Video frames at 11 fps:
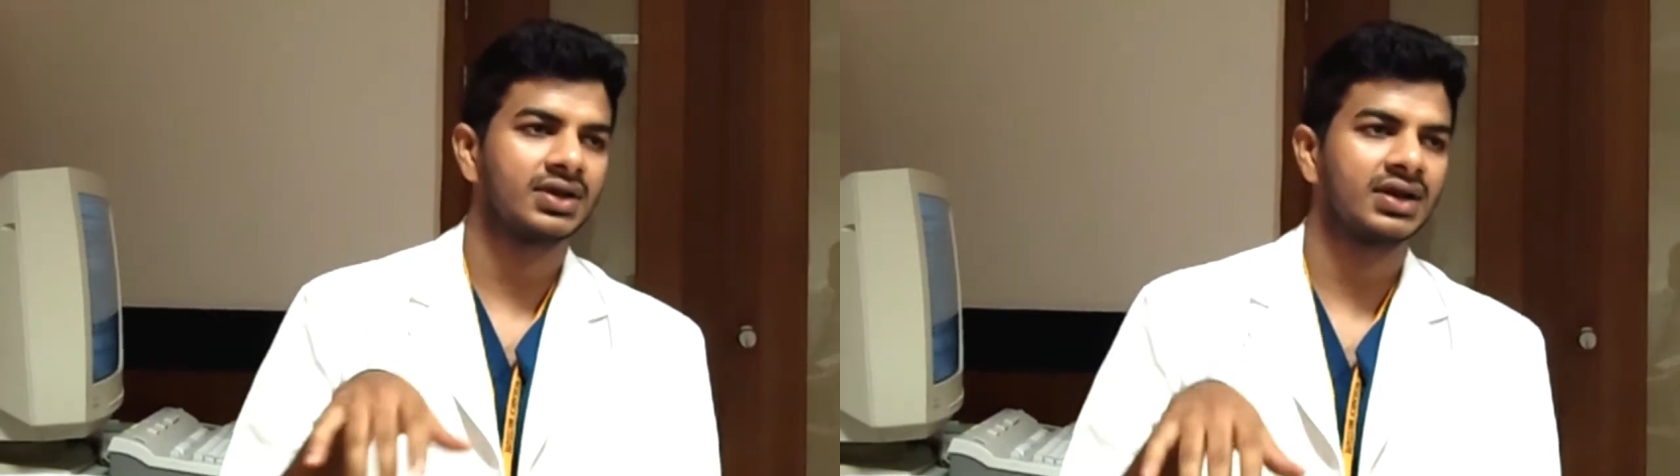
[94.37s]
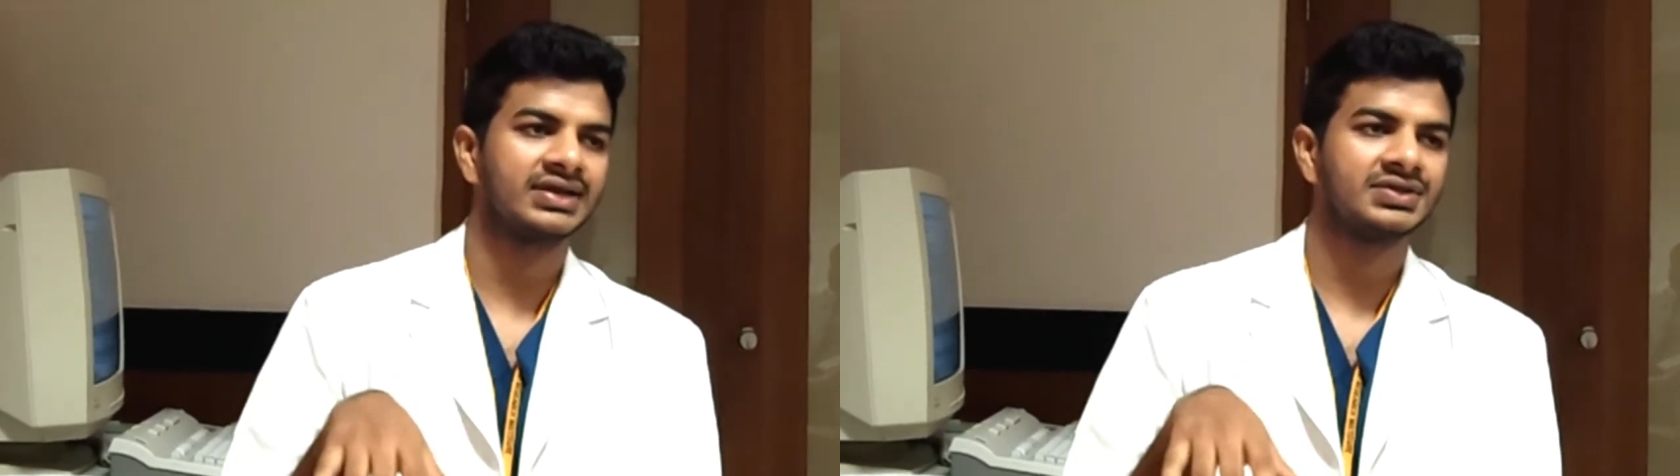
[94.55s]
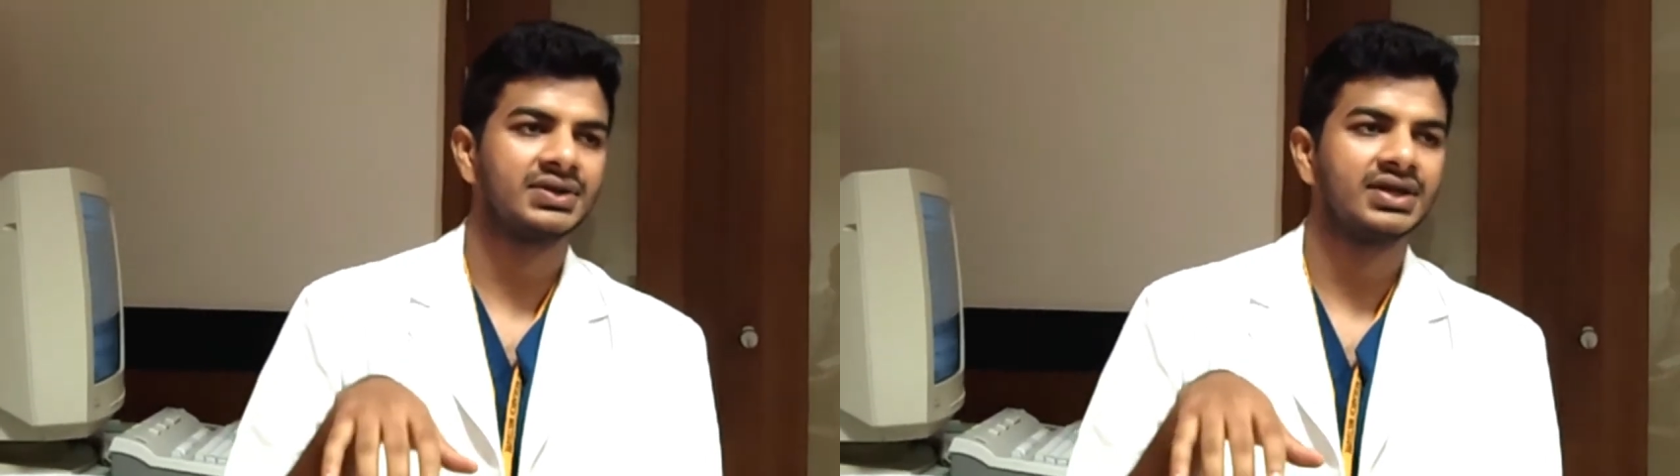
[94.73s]

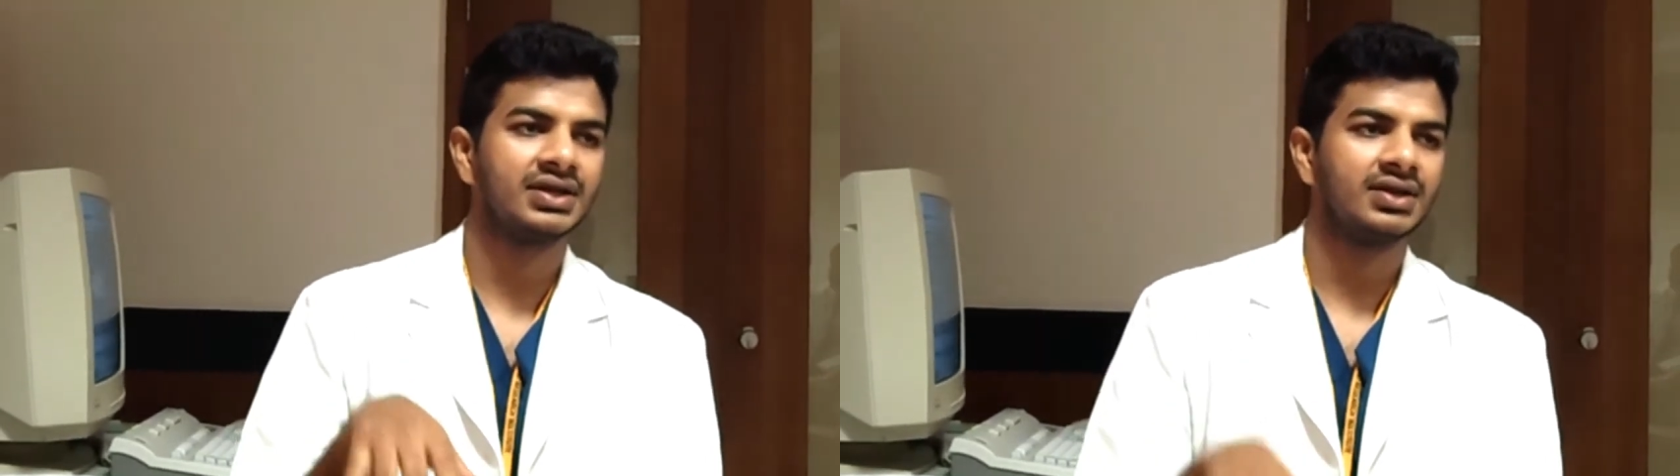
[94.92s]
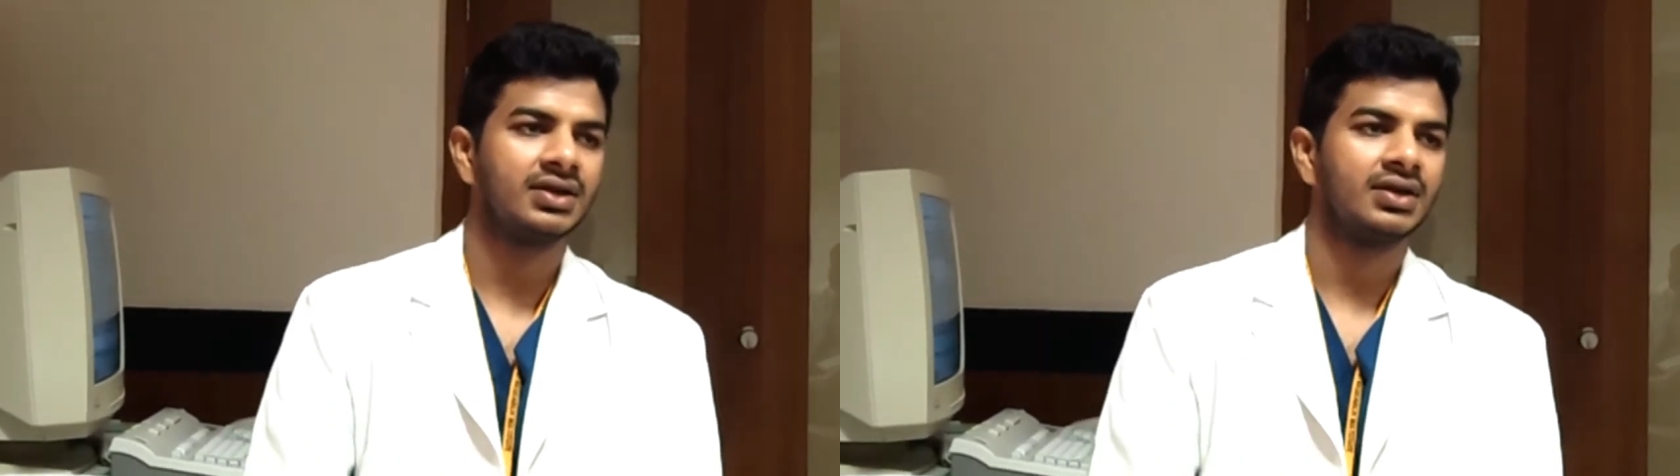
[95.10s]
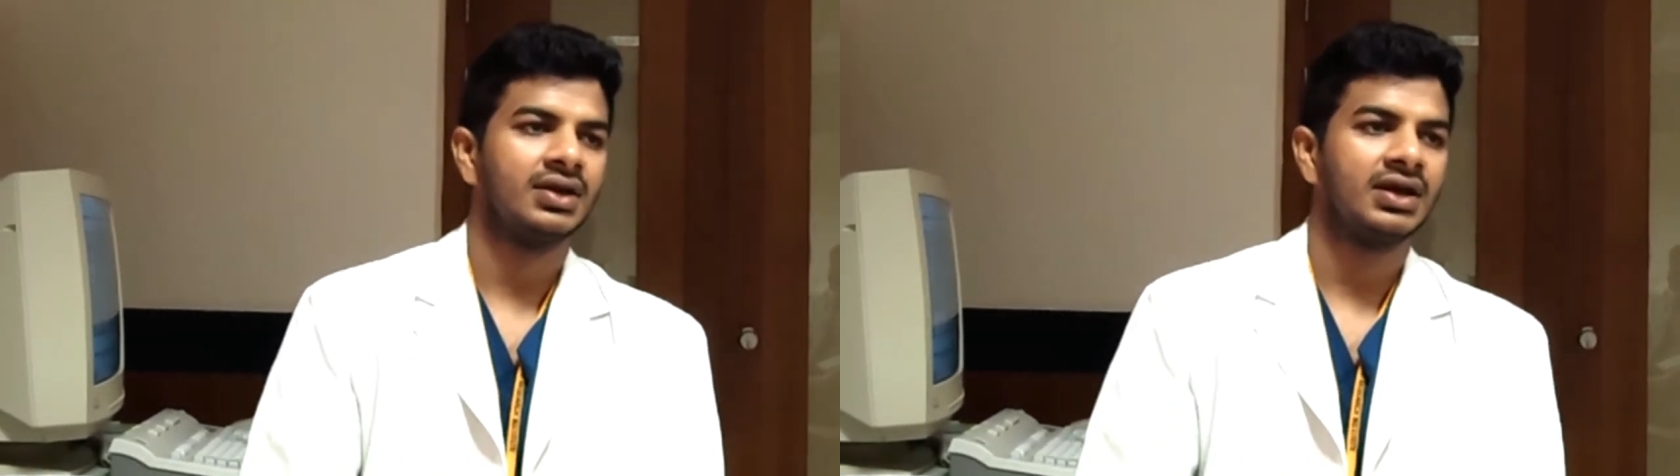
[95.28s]
gradually
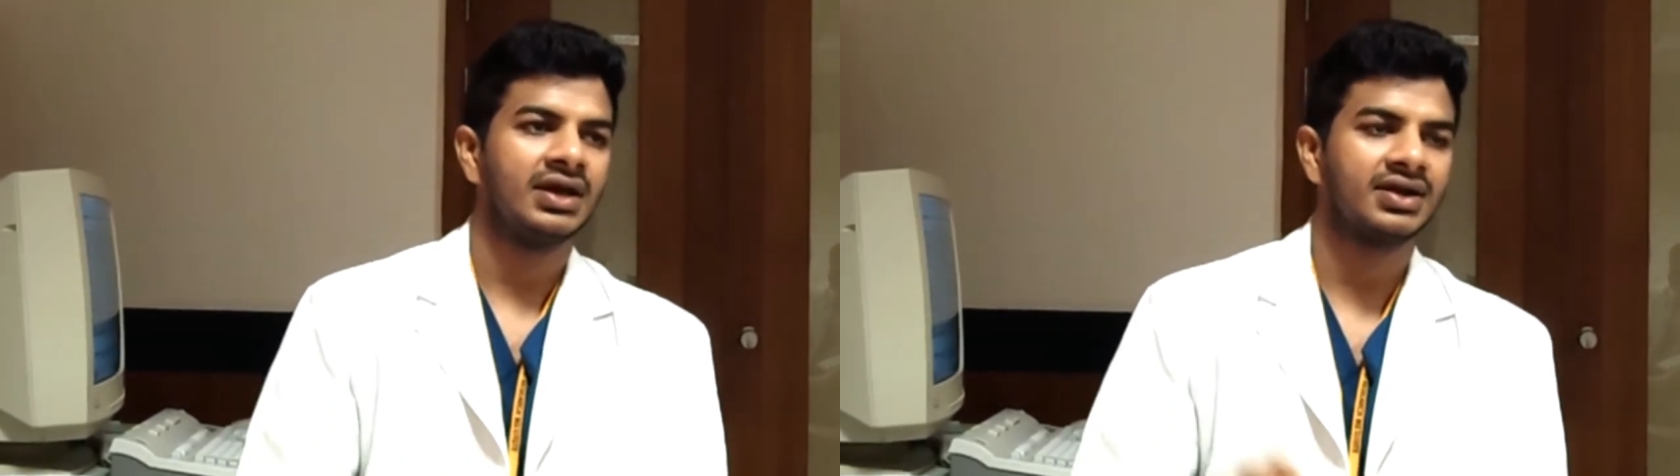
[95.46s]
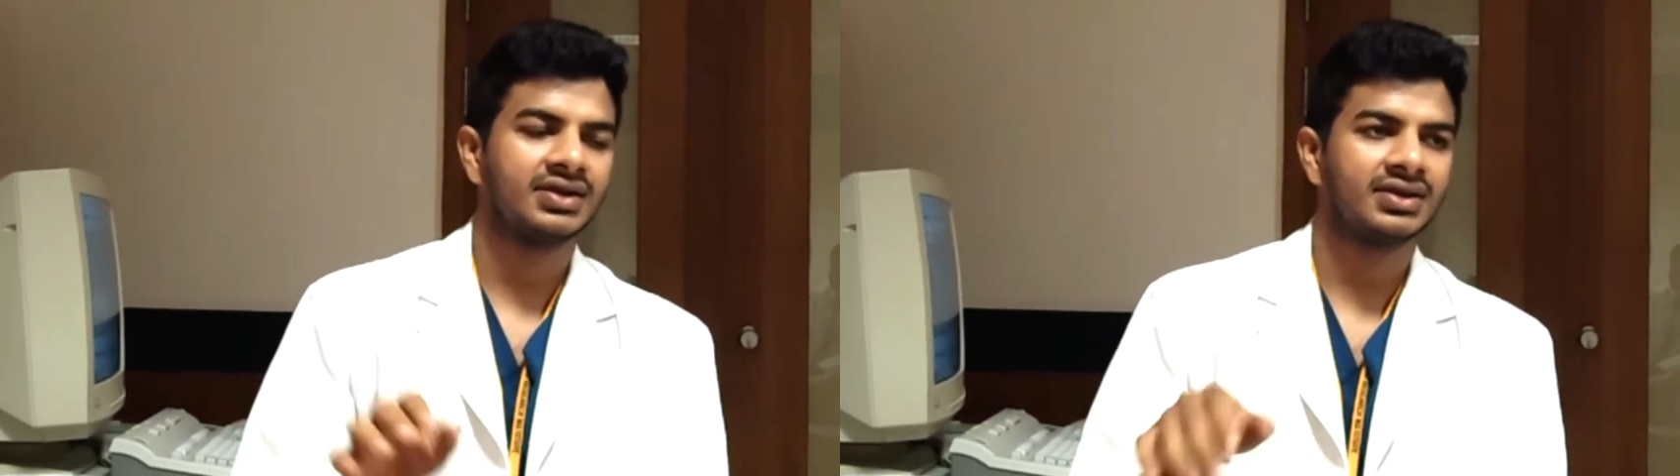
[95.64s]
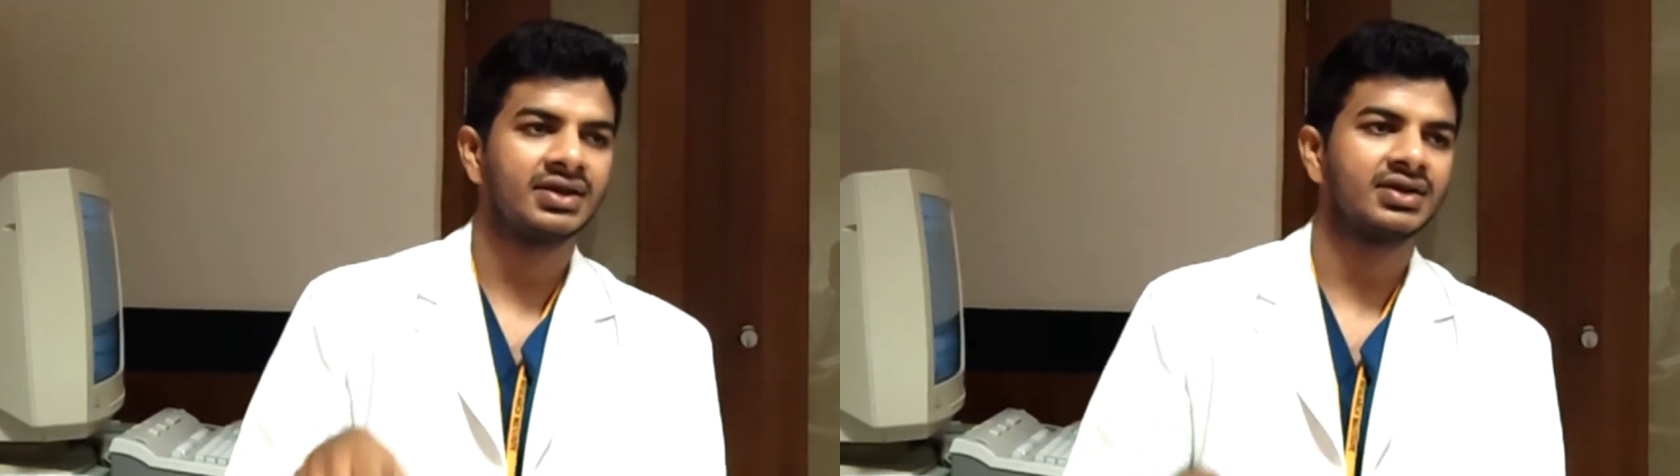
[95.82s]

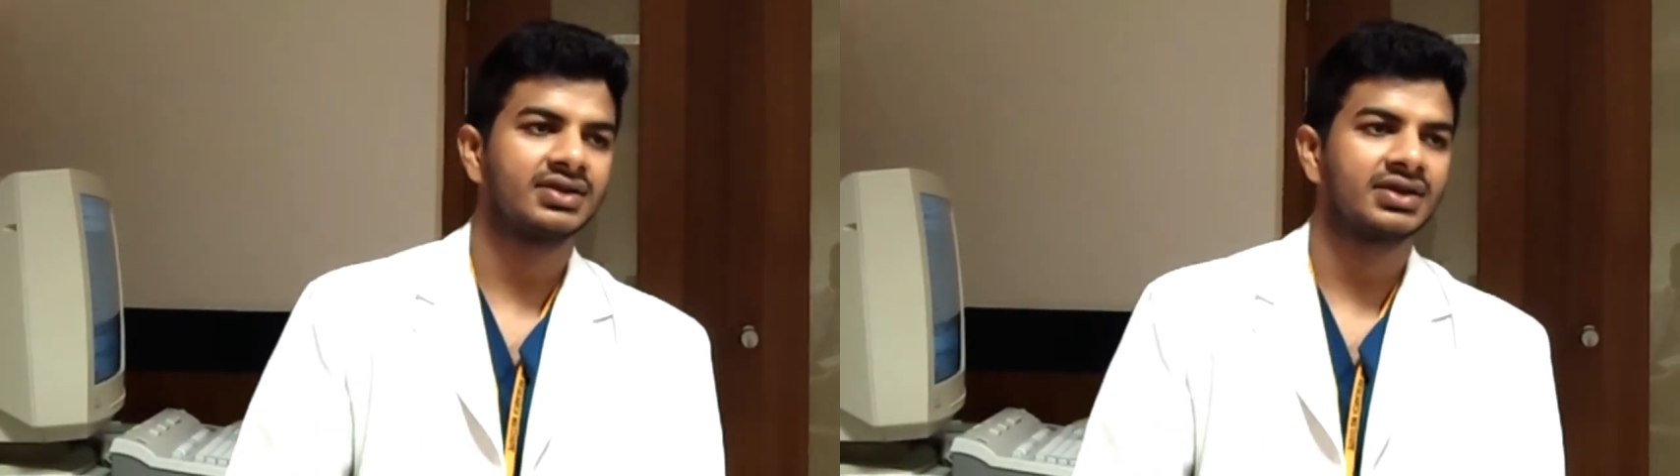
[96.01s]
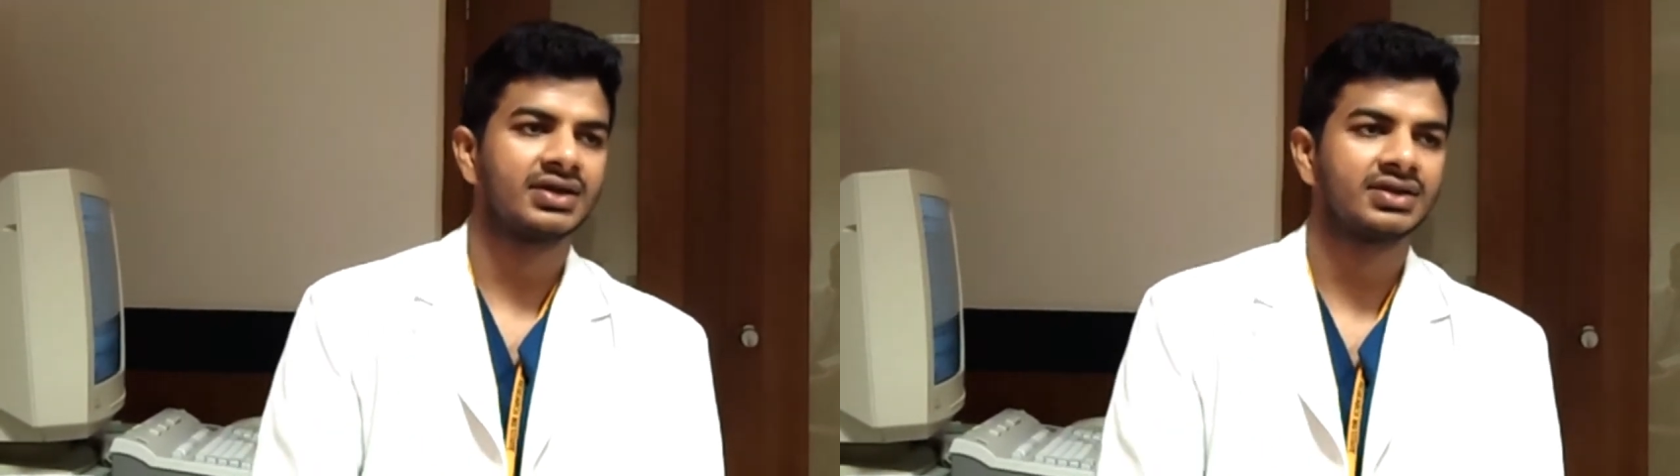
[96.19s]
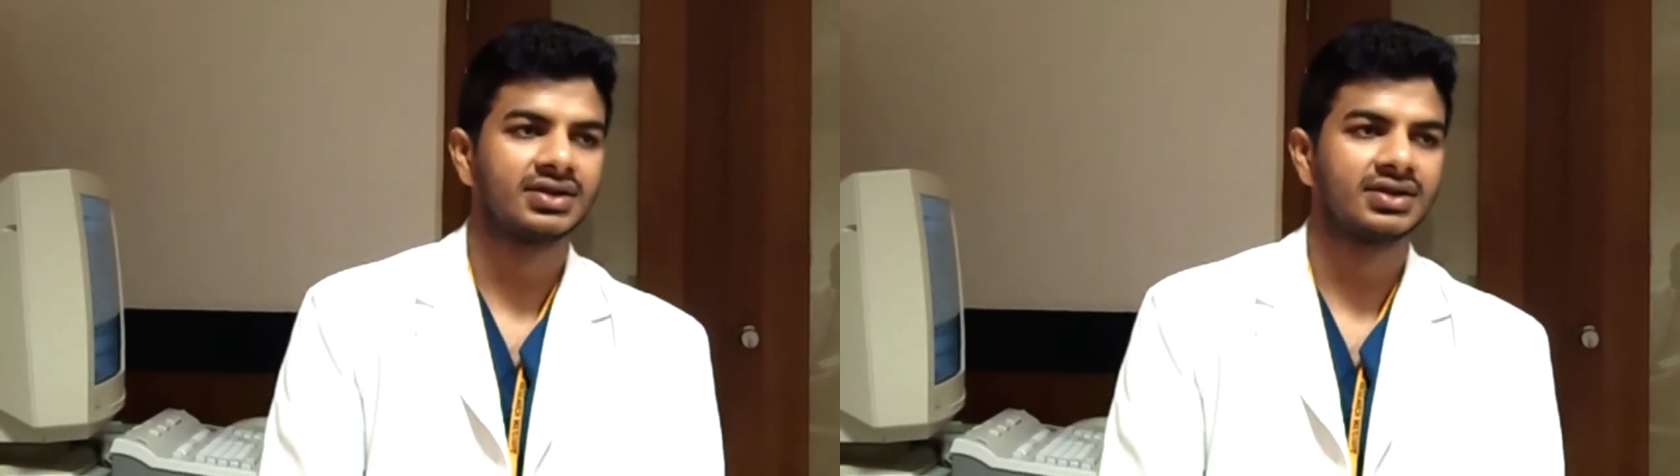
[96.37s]
increasing in size,